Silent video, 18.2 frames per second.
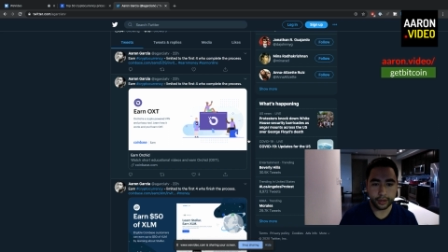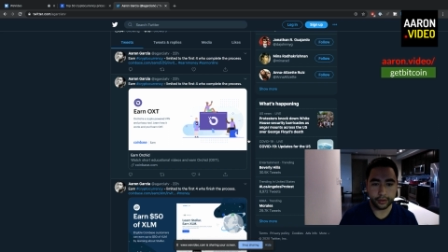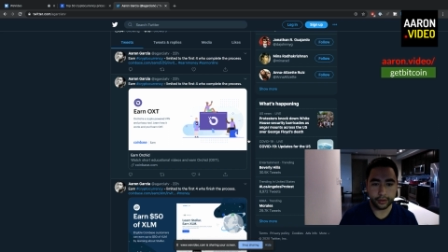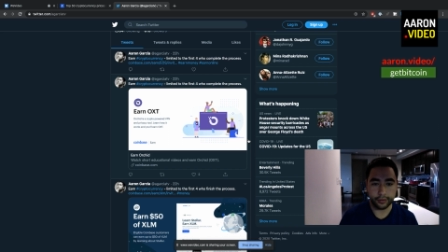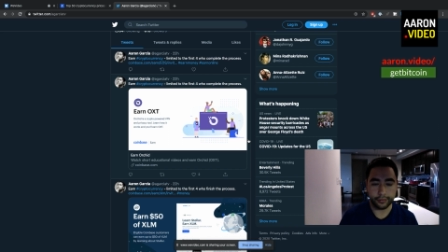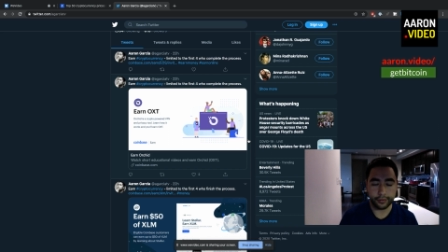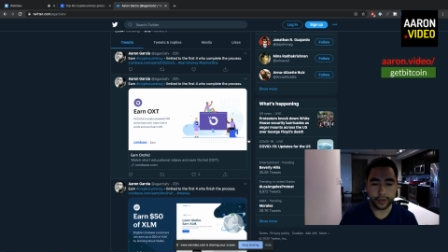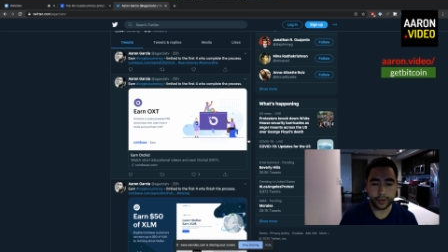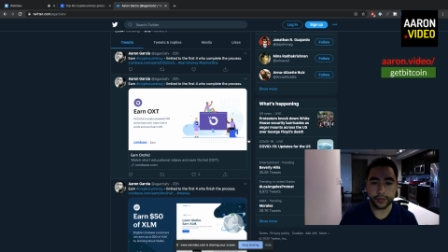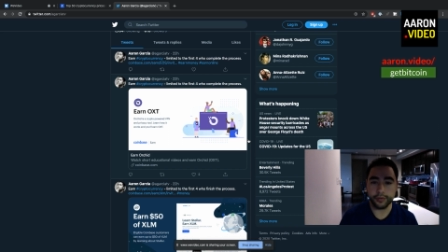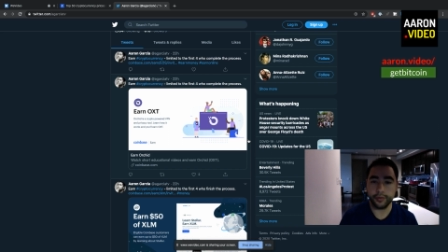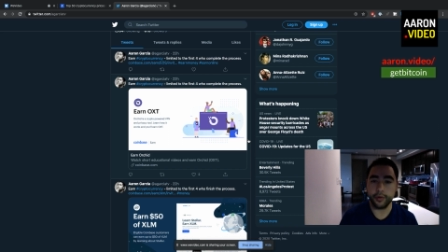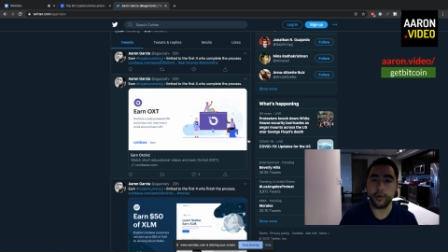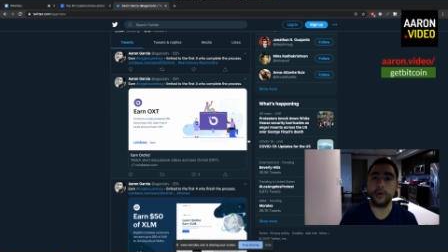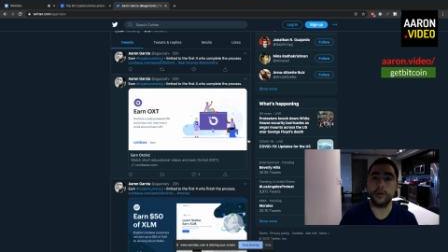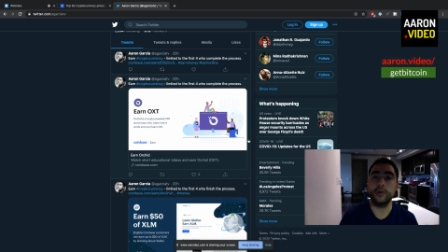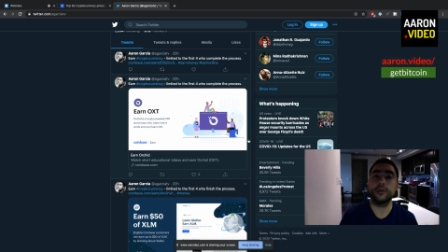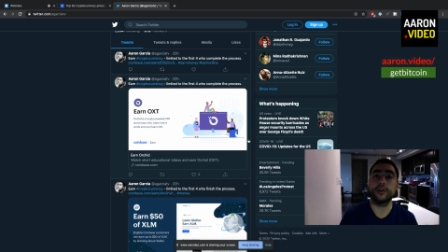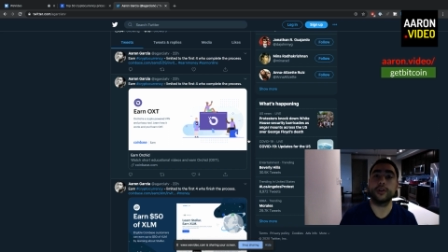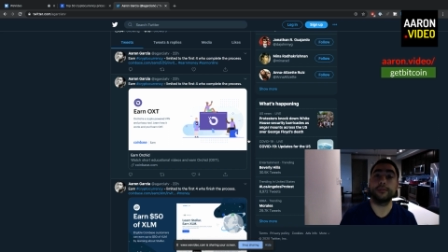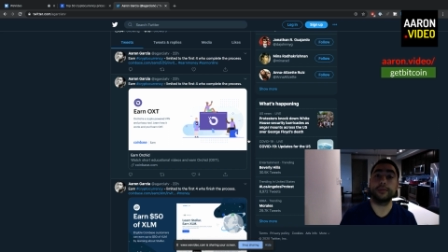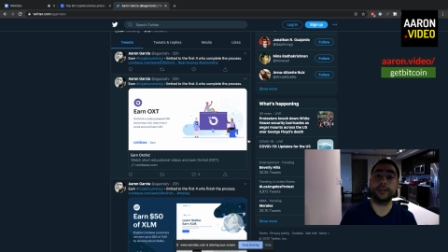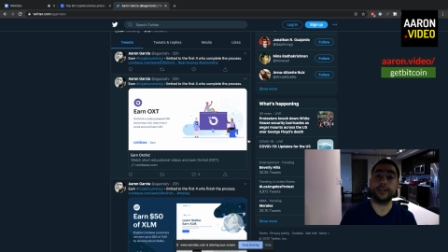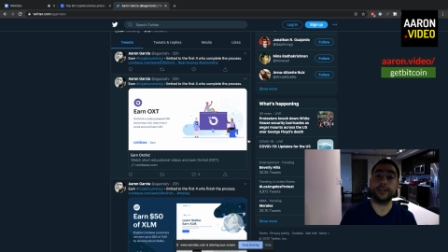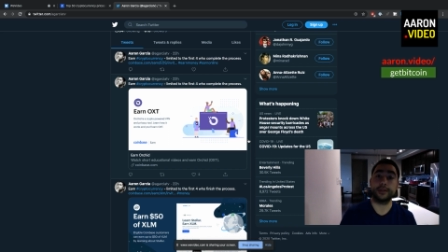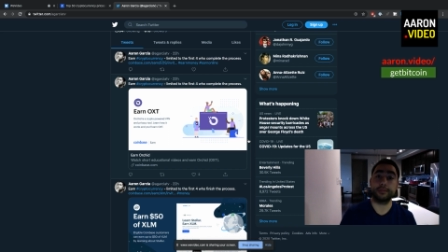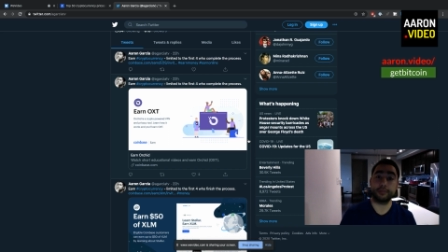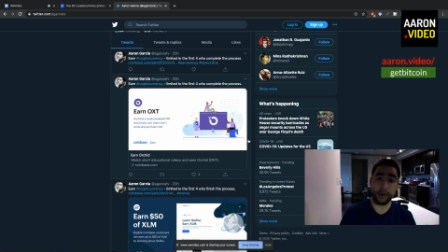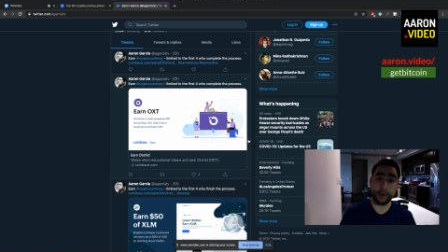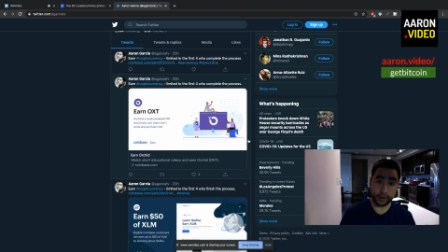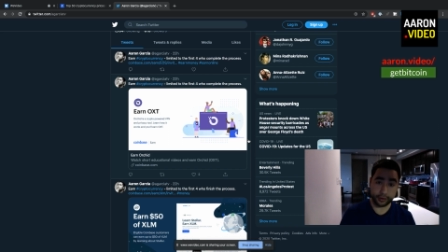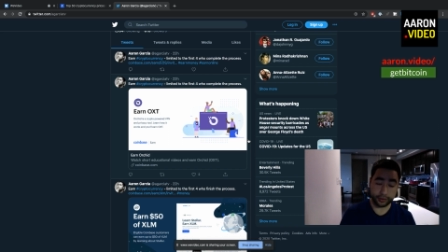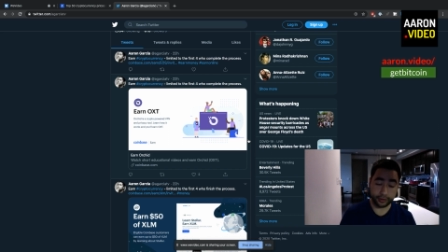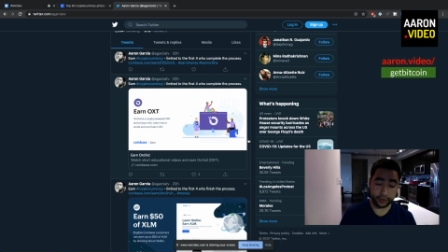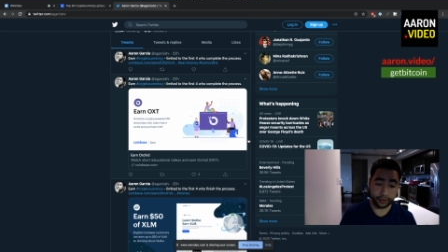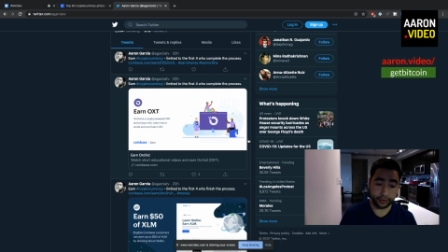The first 4 who complete the
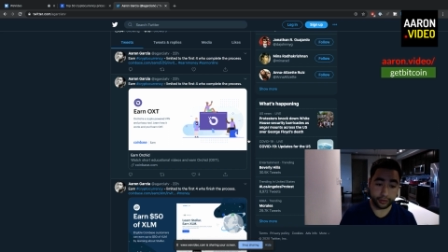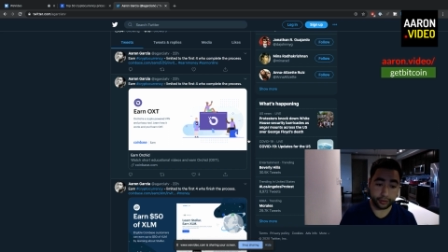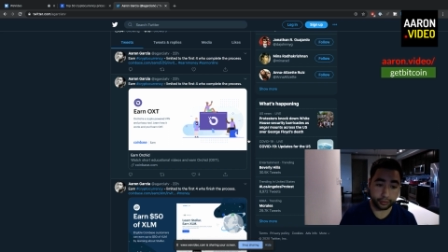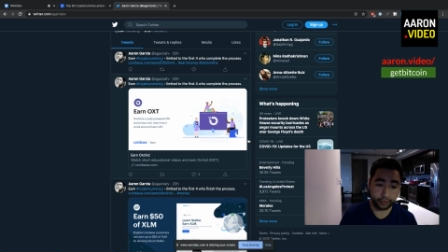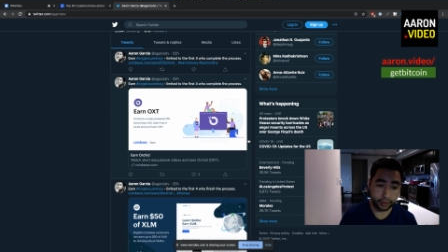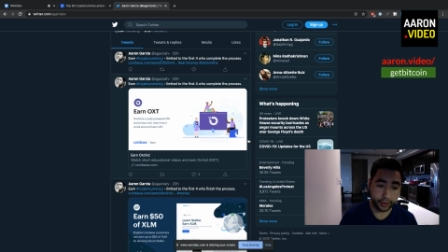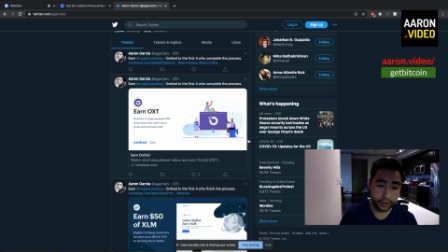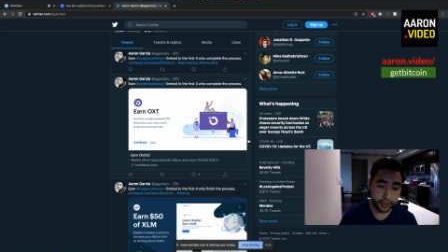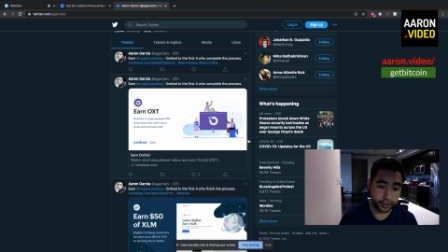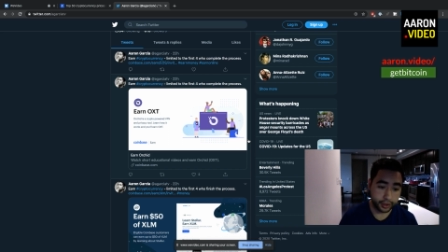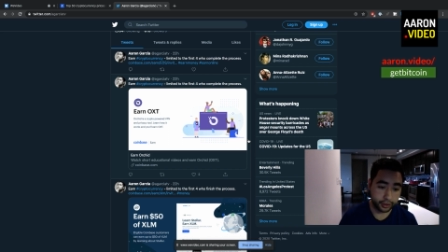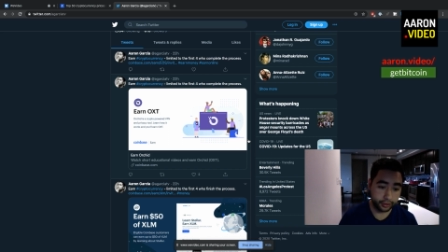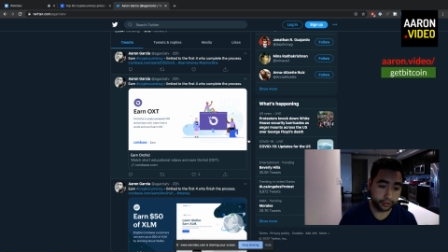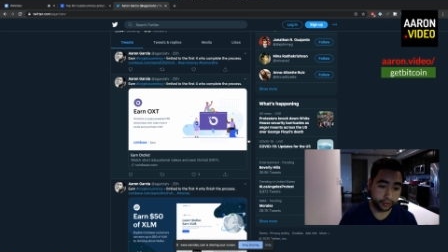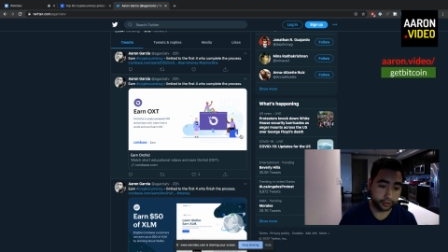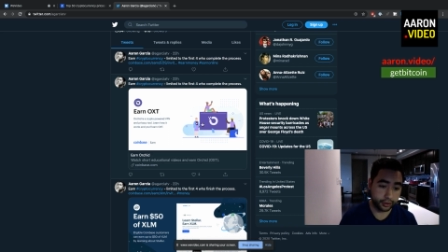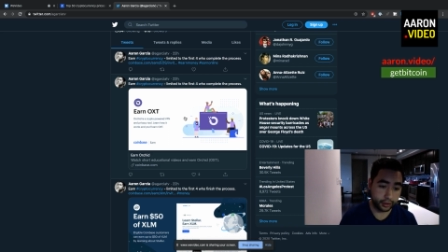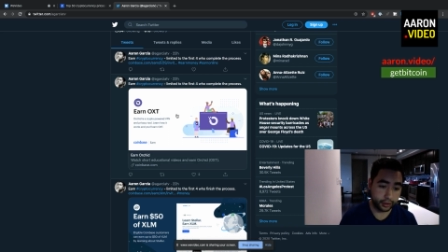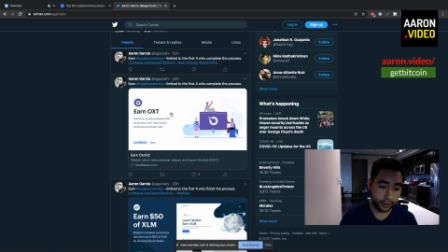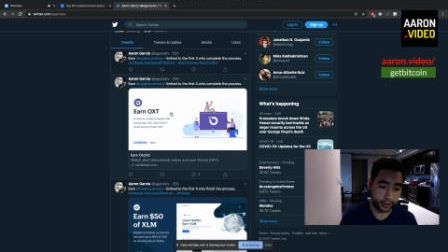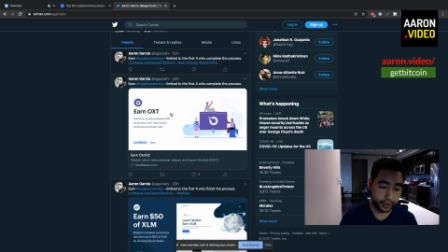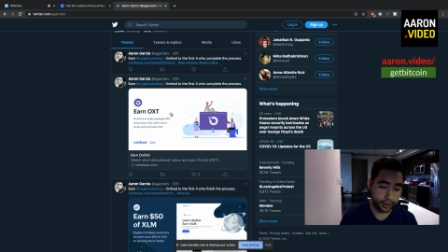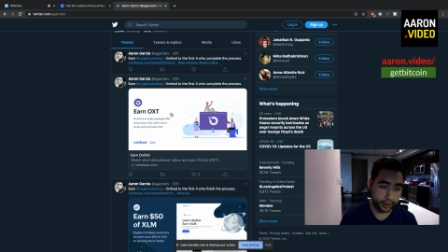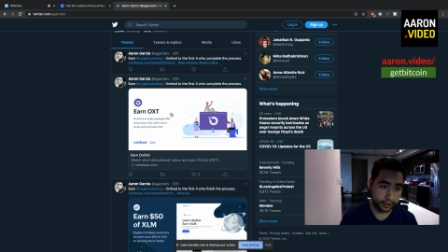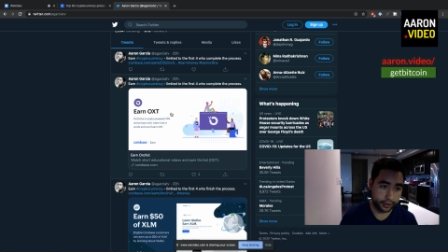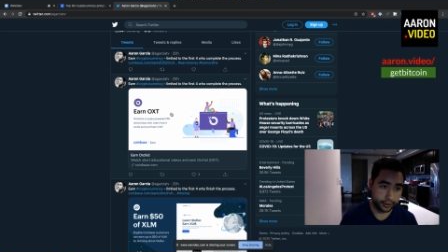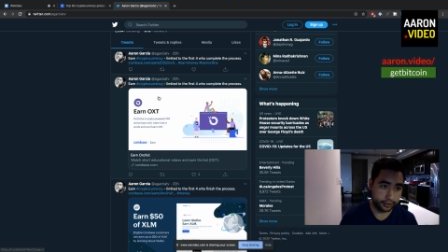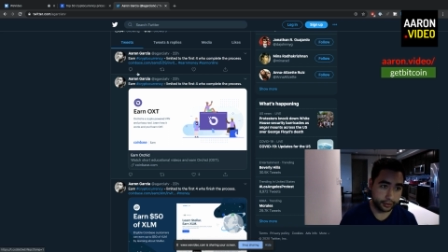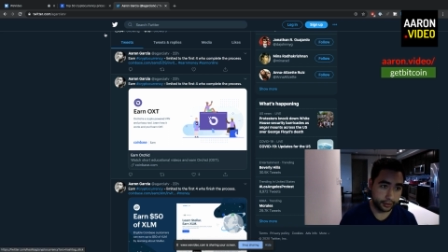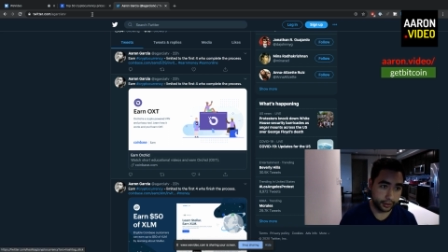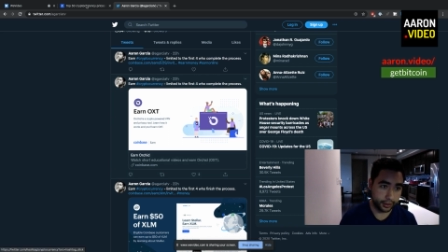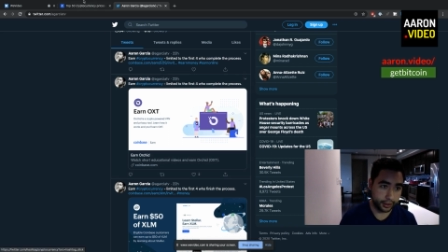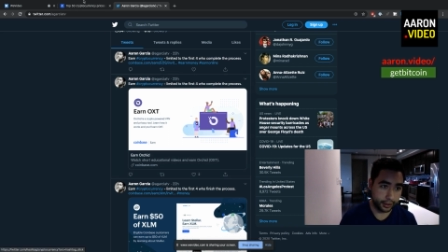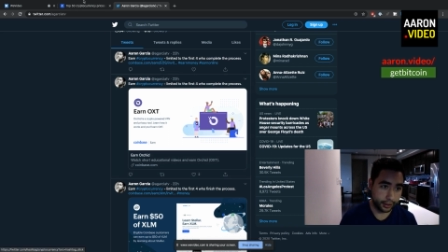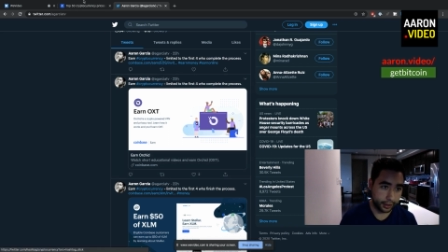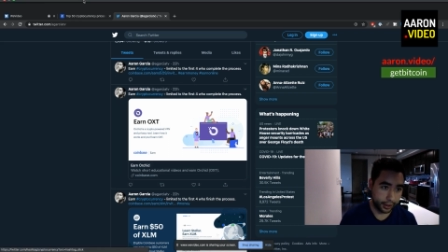process, which is clicking on this
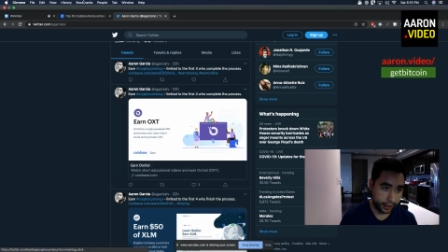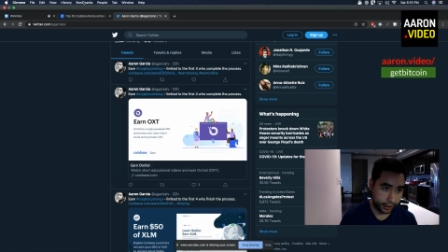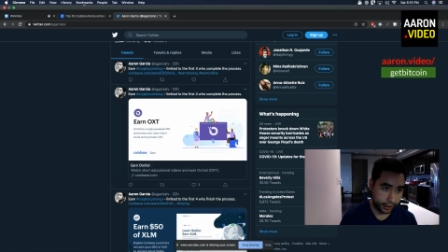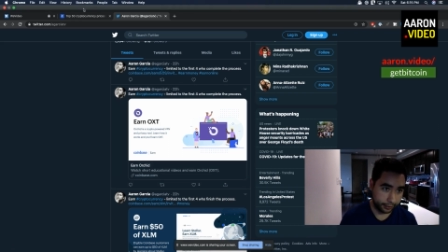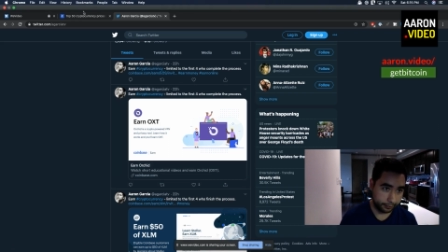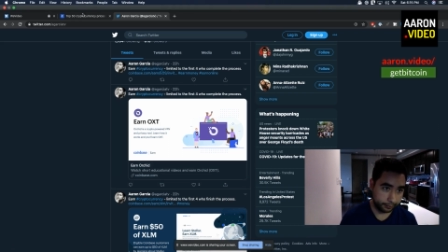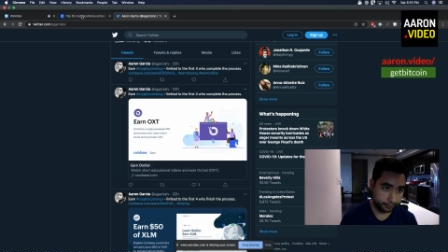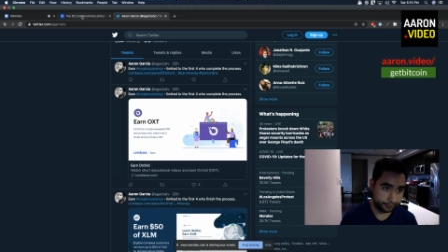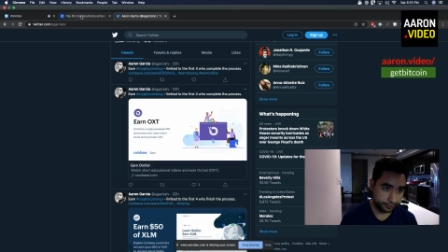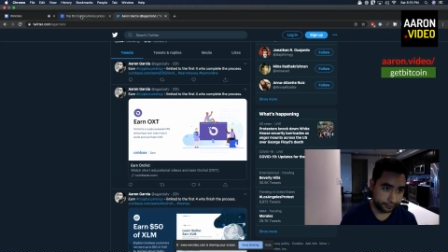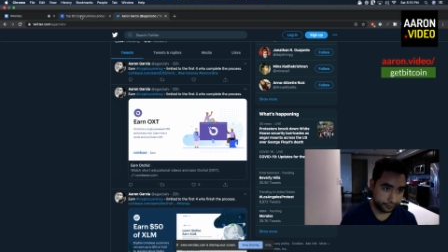link and